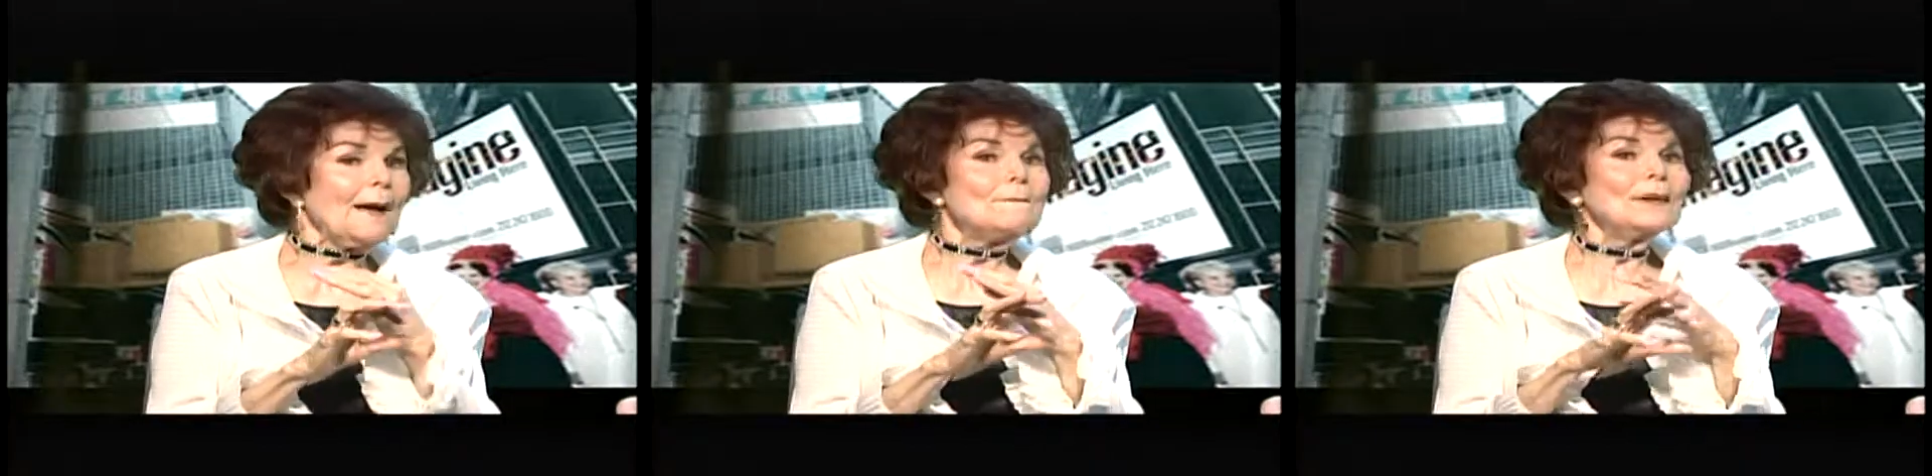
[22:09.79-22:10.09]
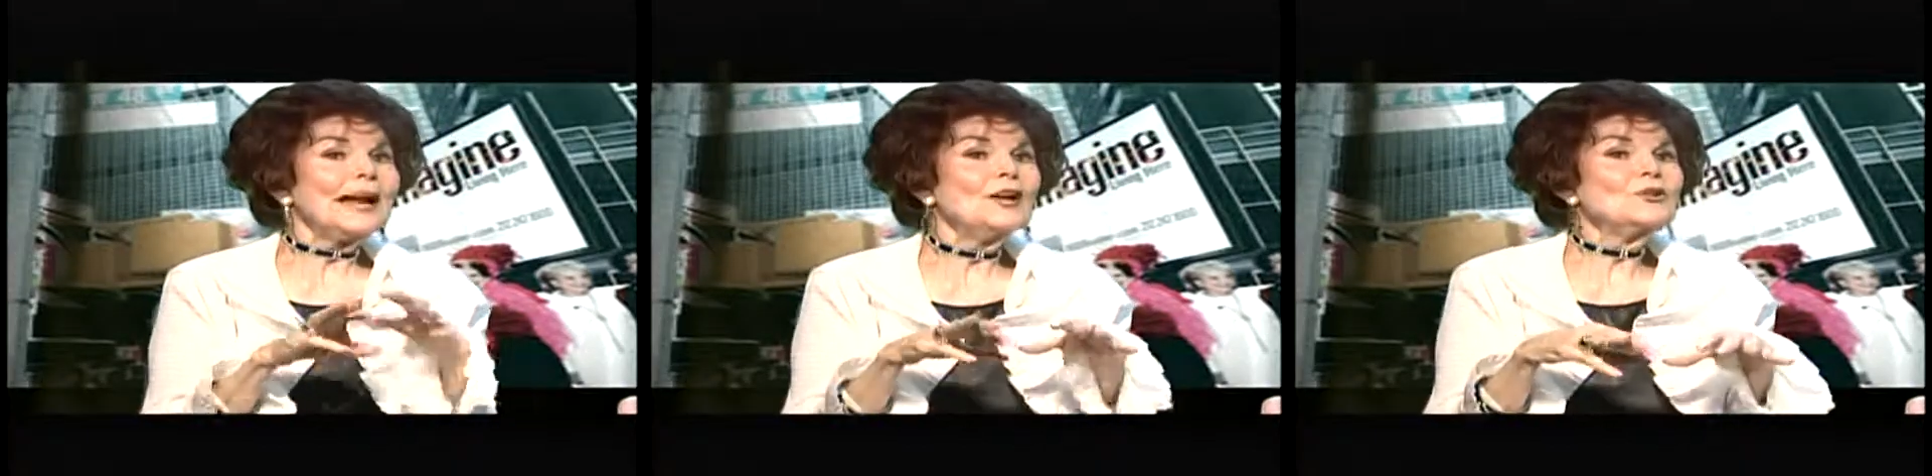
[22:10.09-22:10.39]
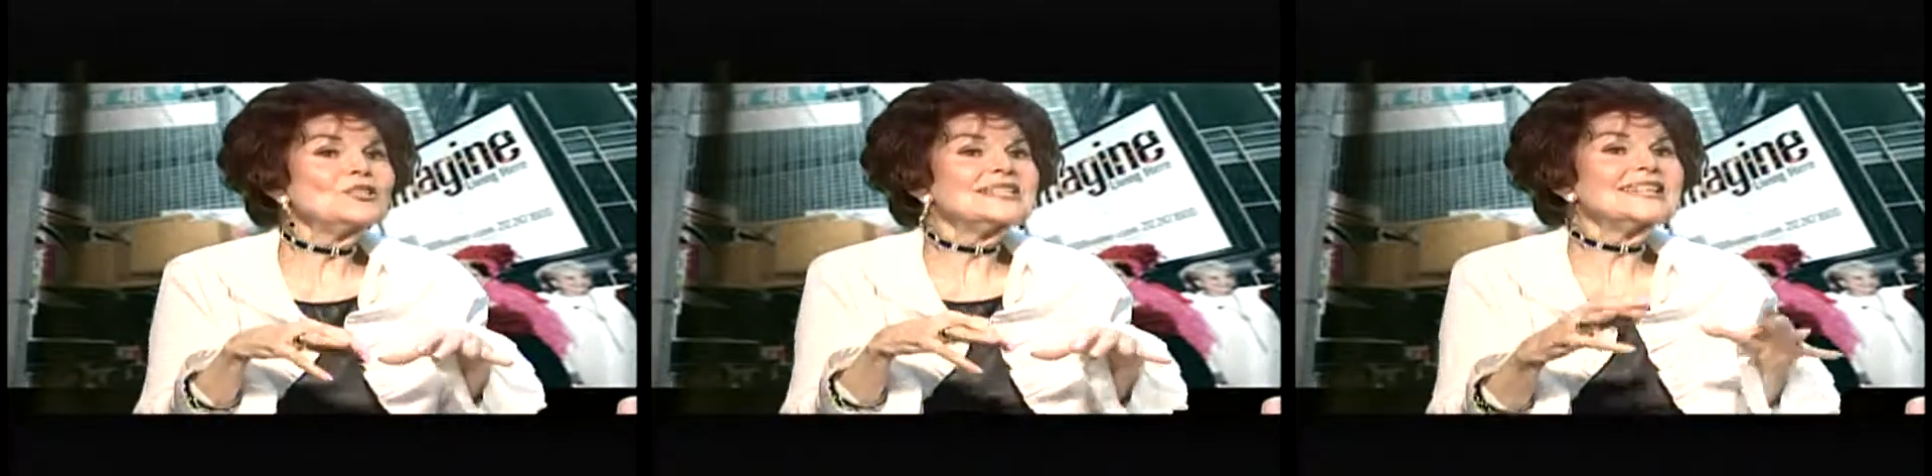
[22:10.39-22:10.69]
But I
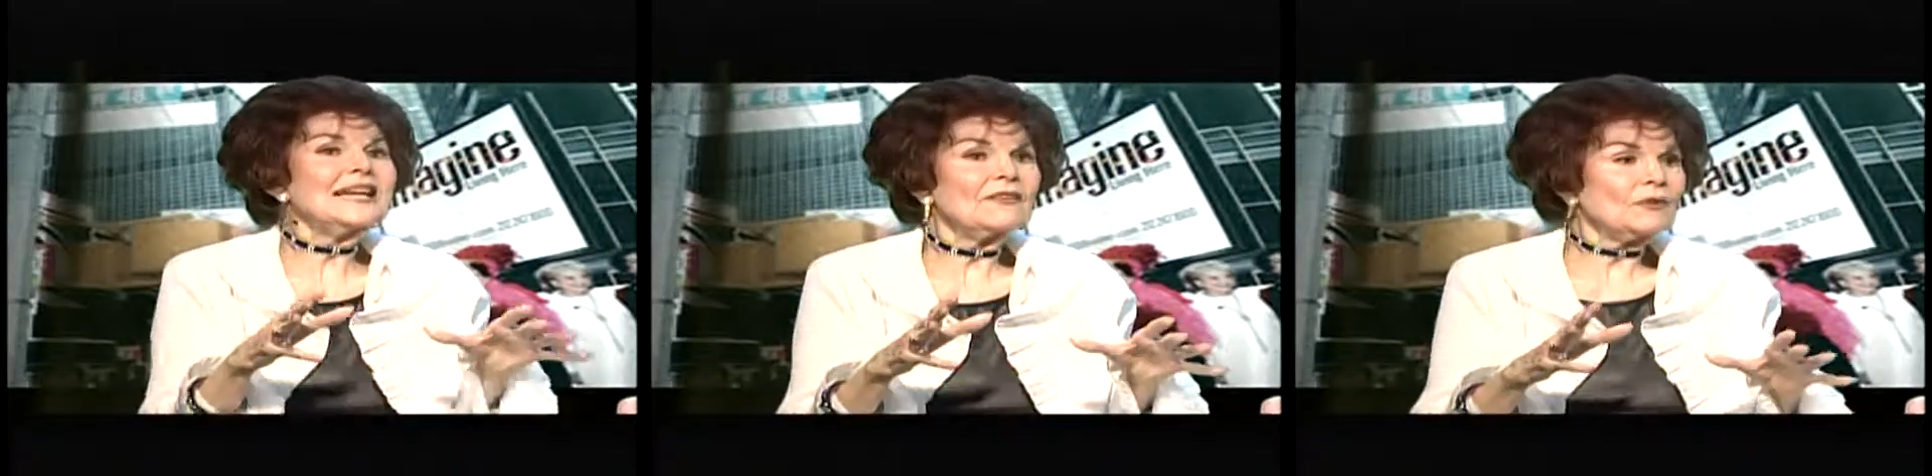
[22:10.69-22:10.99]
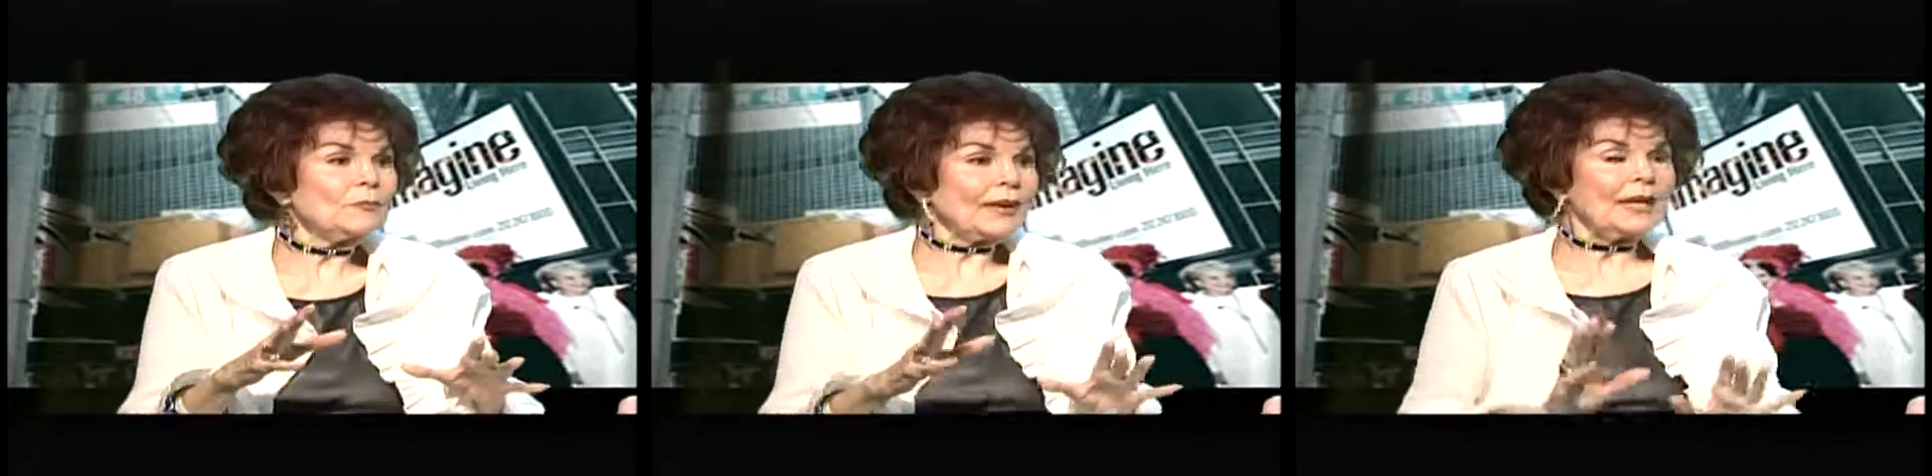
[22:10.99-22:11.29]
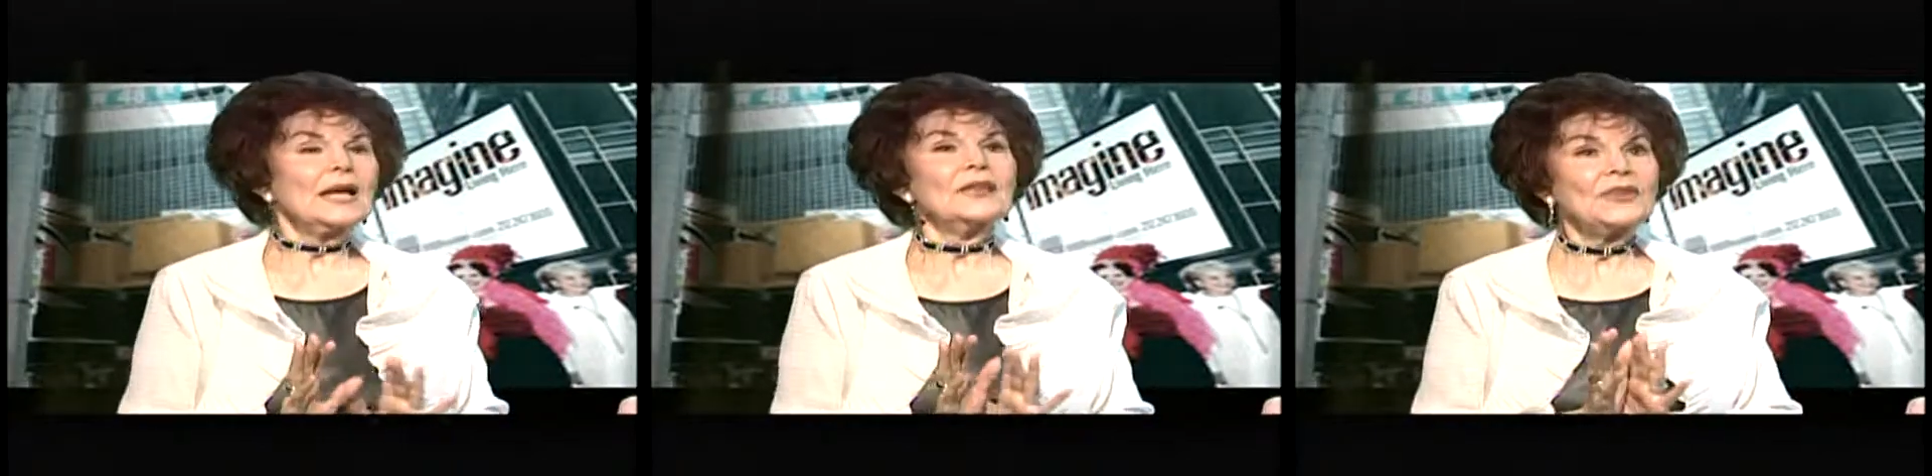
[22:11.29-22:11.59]
used to tell
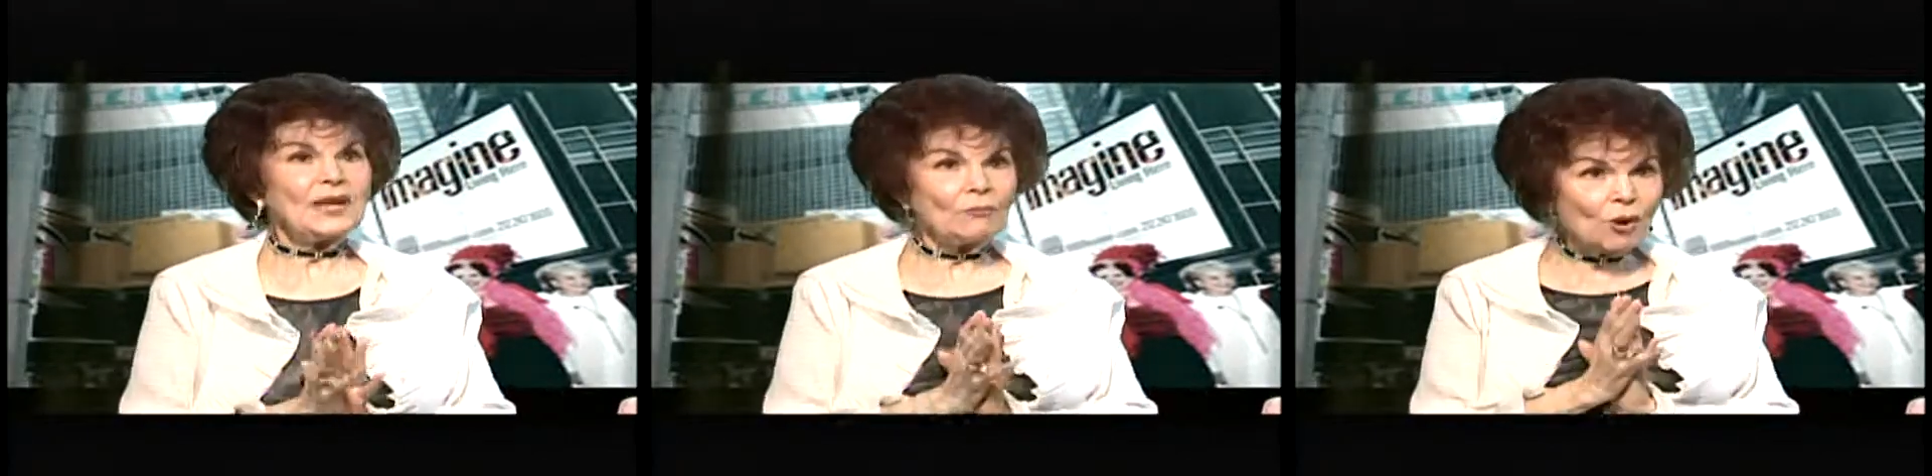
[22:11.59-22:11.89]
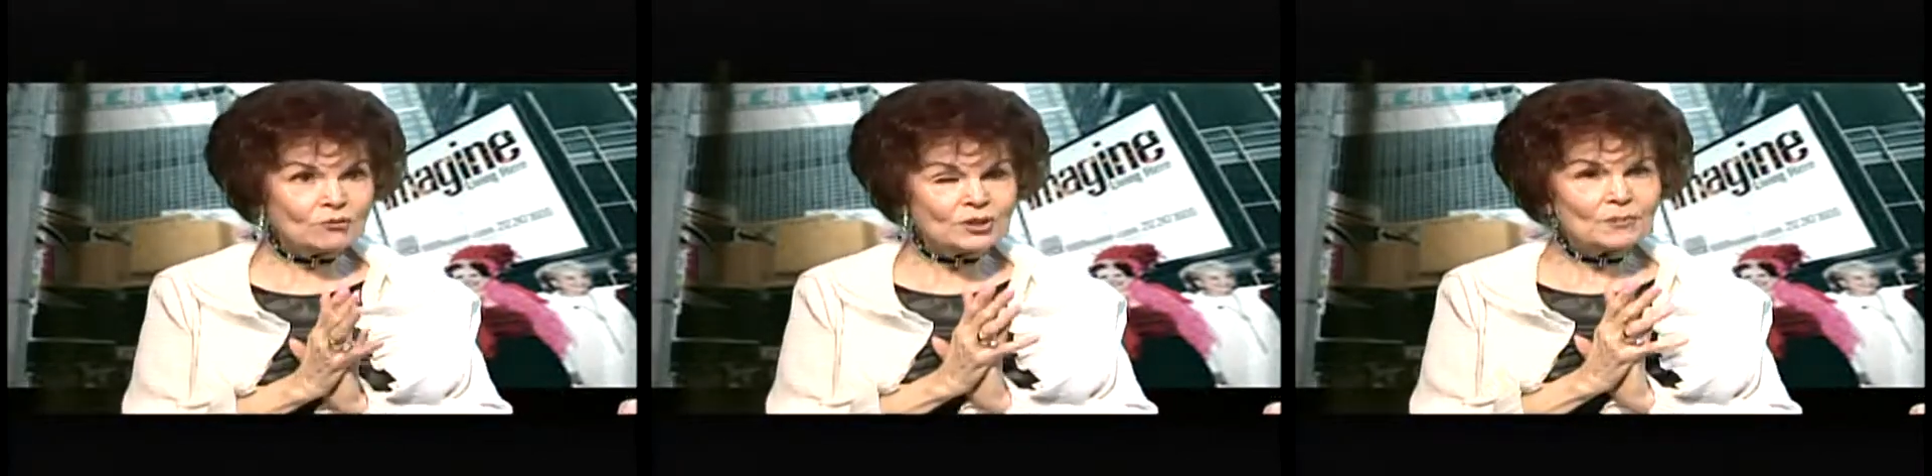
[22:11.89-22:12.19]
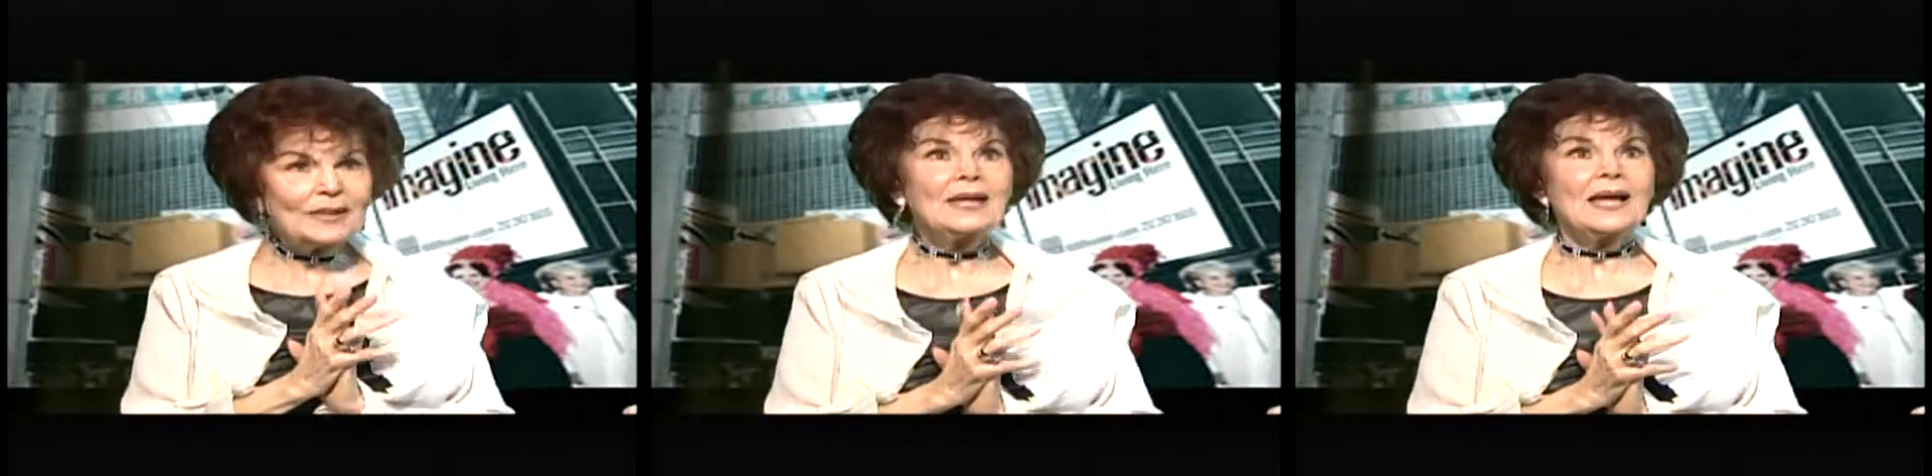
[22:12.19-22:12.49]
everybody, they wrote to
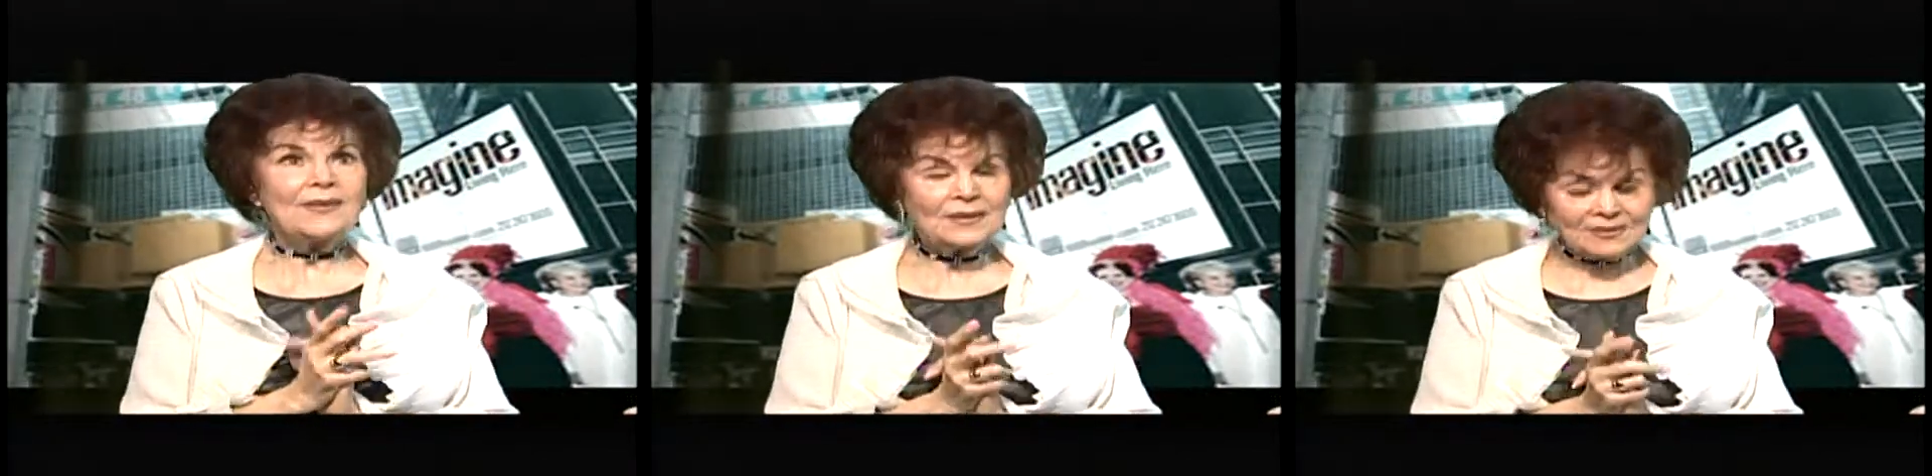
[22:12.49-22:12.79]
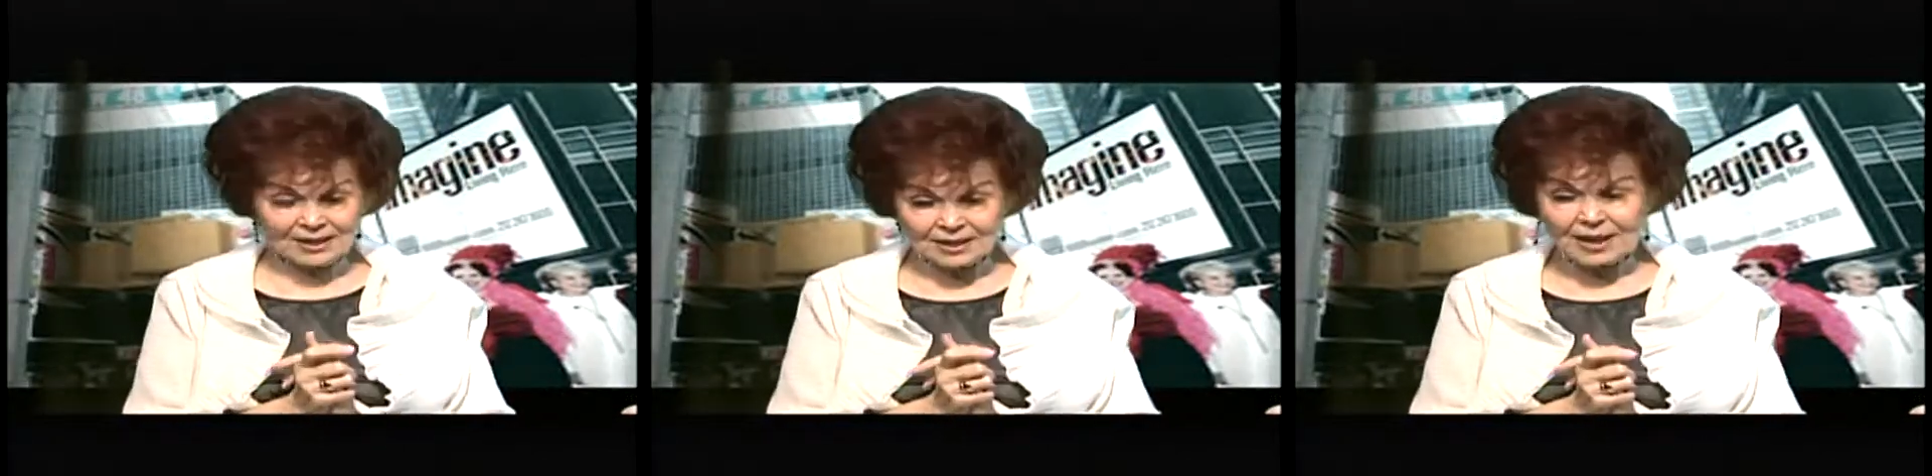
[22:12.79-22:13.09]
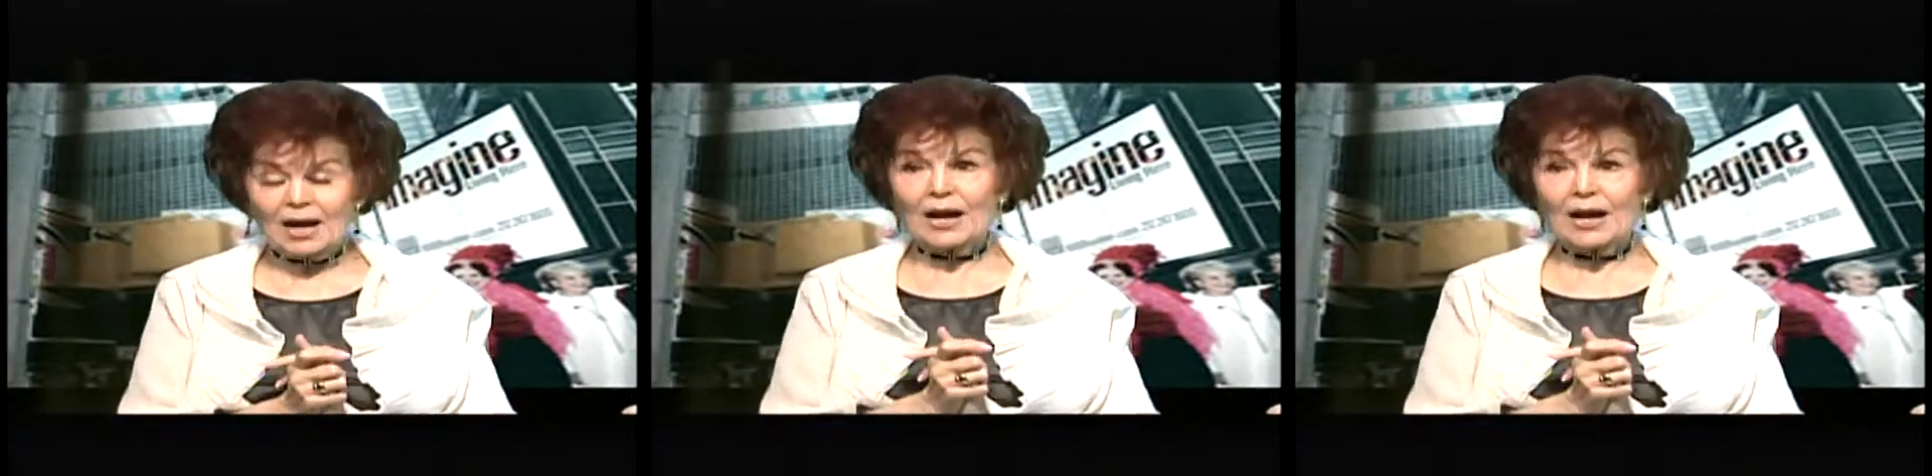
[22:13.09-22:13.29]
me and they said,